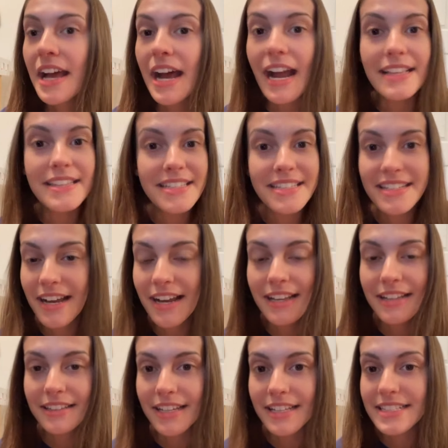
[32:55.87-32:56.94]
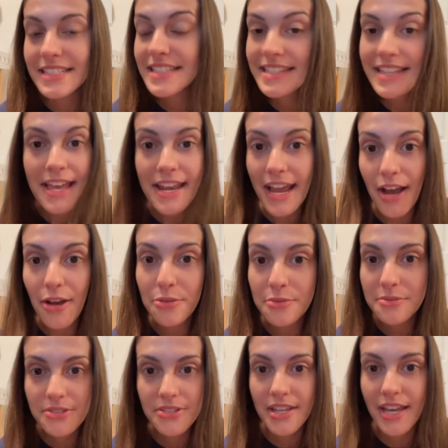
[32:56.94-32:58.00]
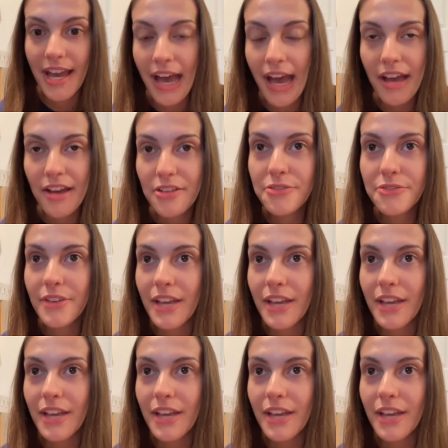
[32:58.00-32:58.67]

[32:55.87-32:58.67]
I did not like set out to have,